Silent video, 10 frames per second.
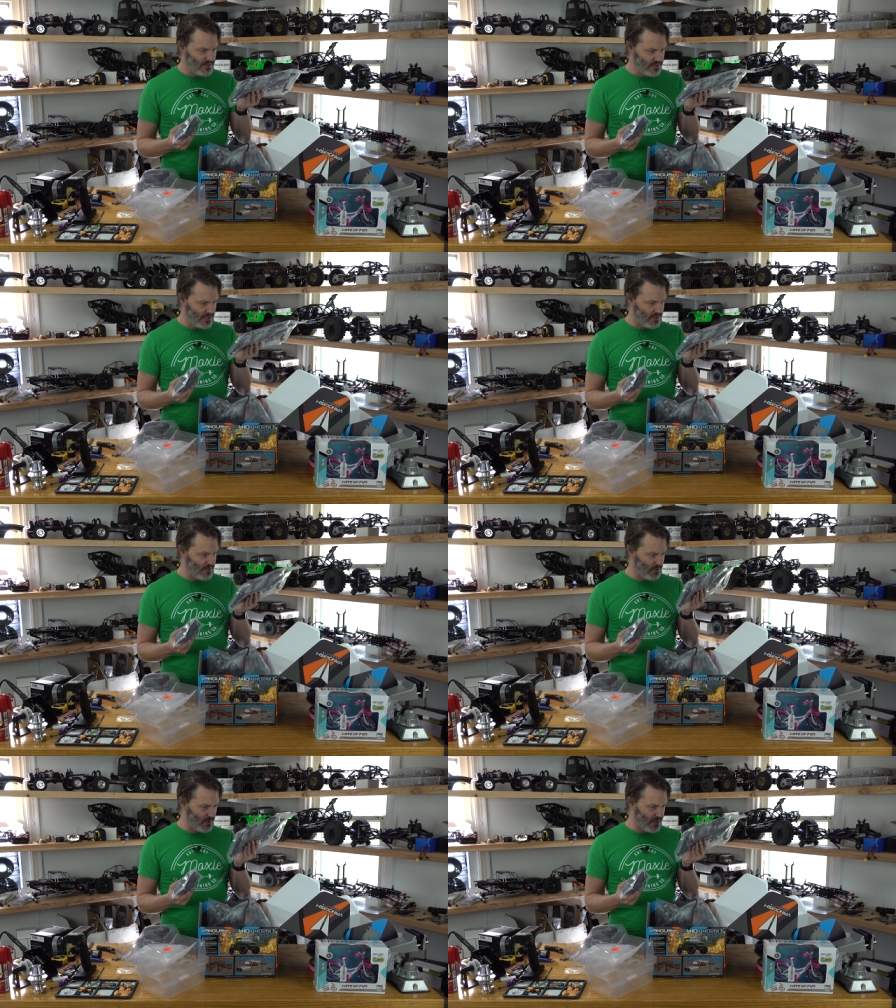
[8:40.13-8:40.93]
Really
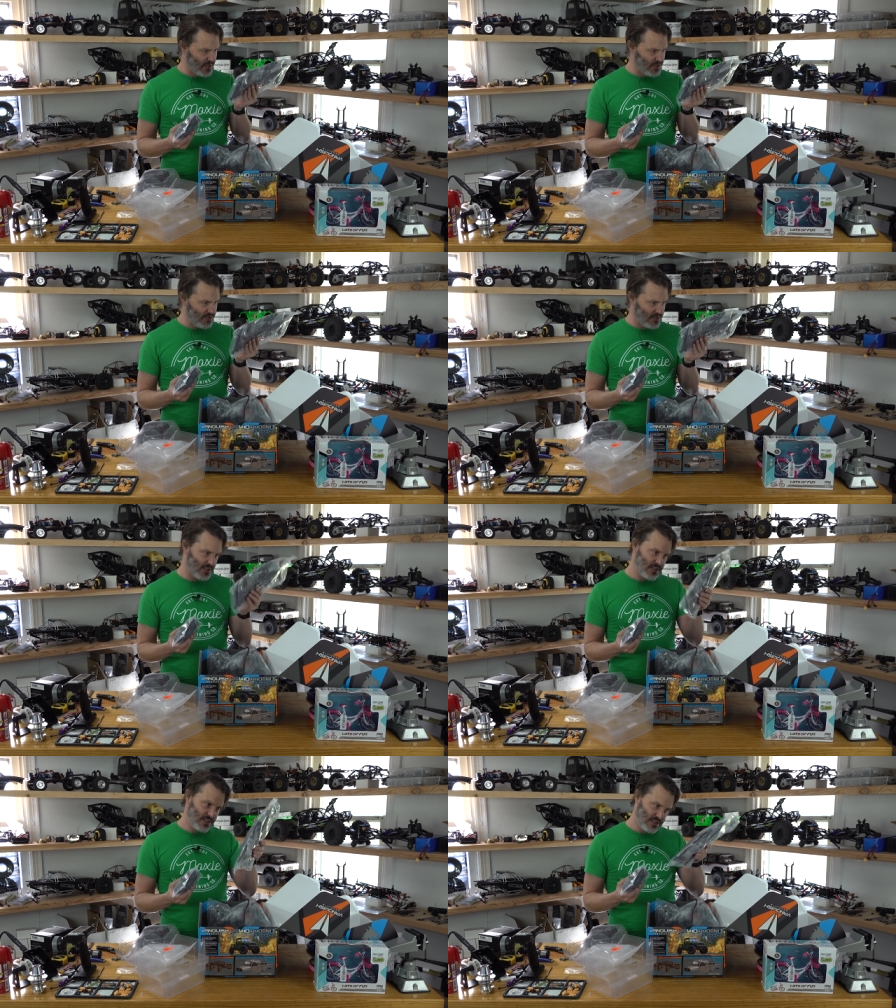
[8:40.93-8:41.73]
cool,
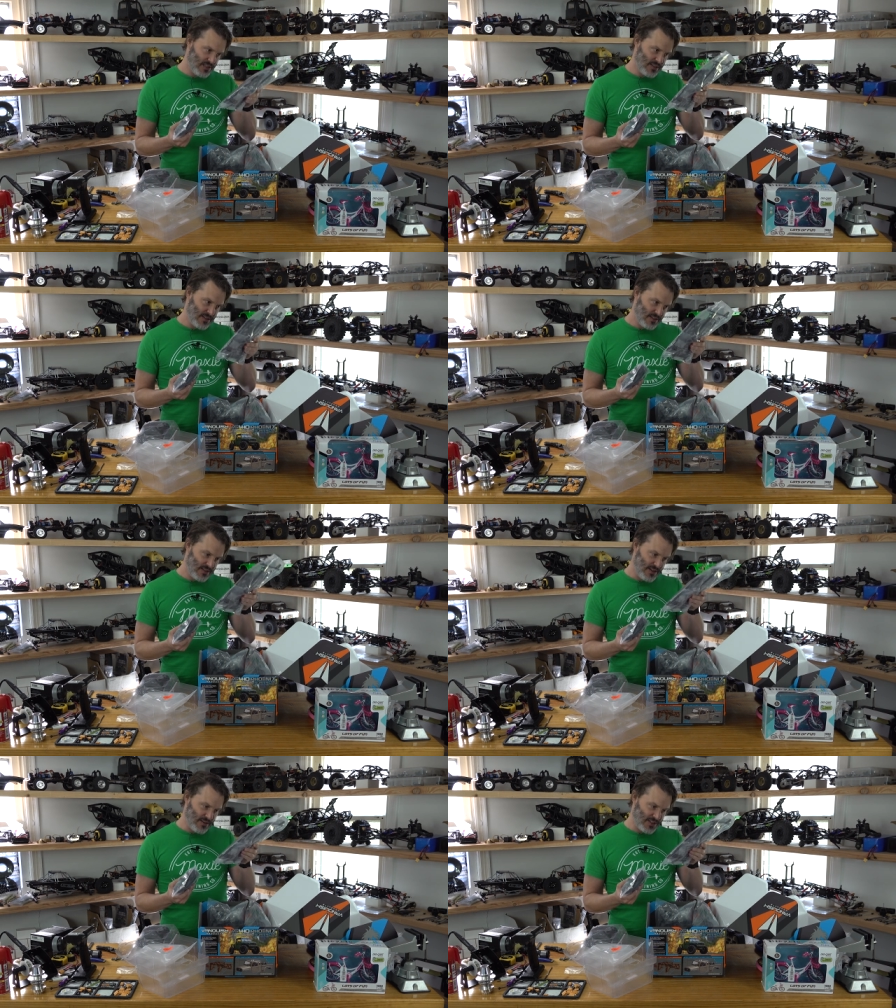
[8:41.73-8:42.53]
actually.
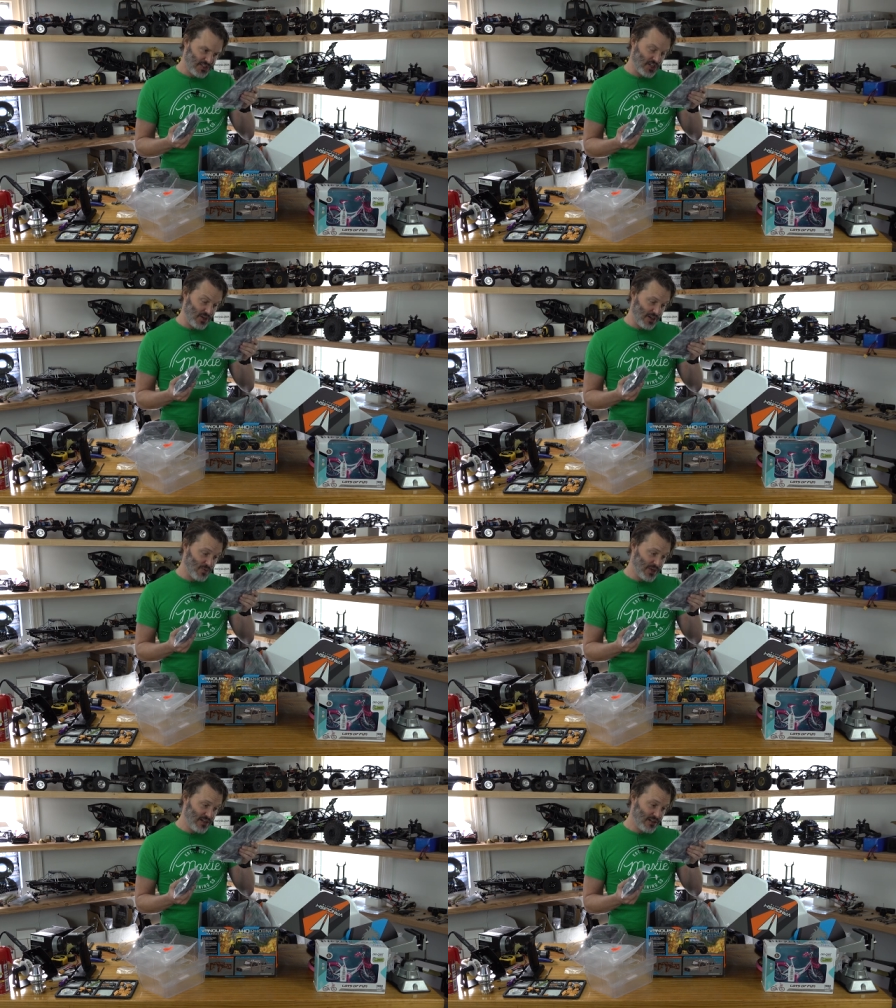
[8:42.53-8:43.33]
Oh, a
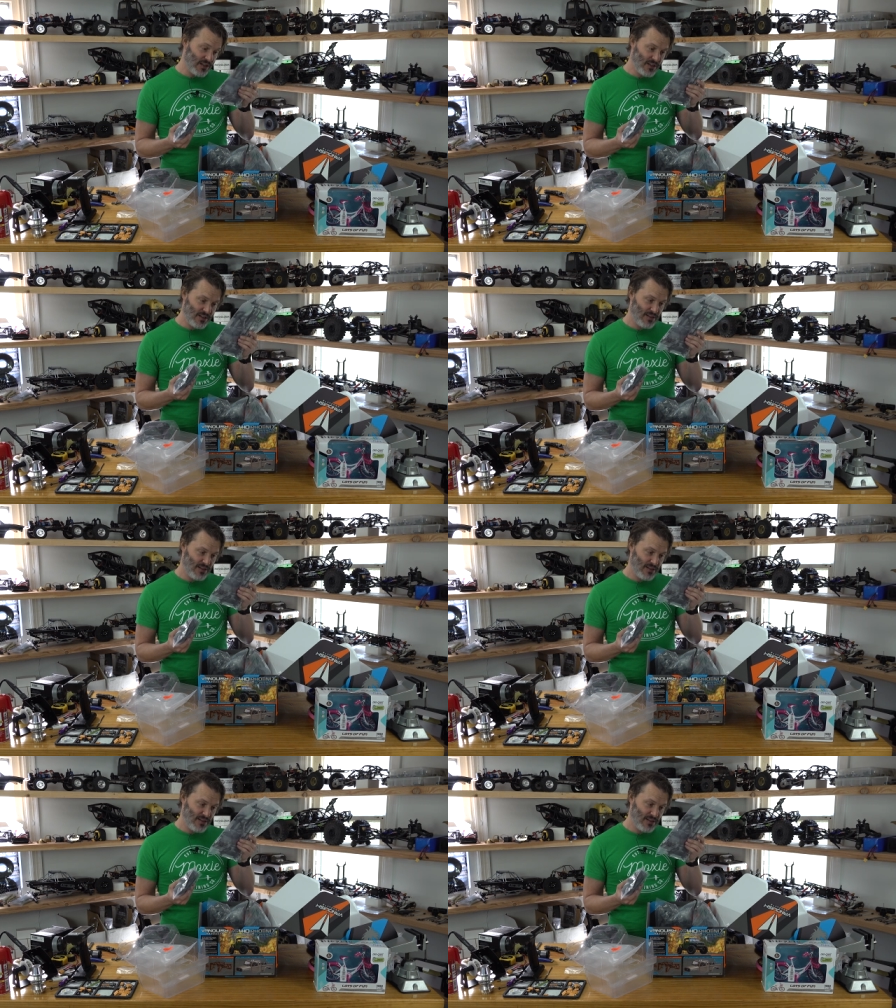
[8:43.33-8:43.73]
steering wheel.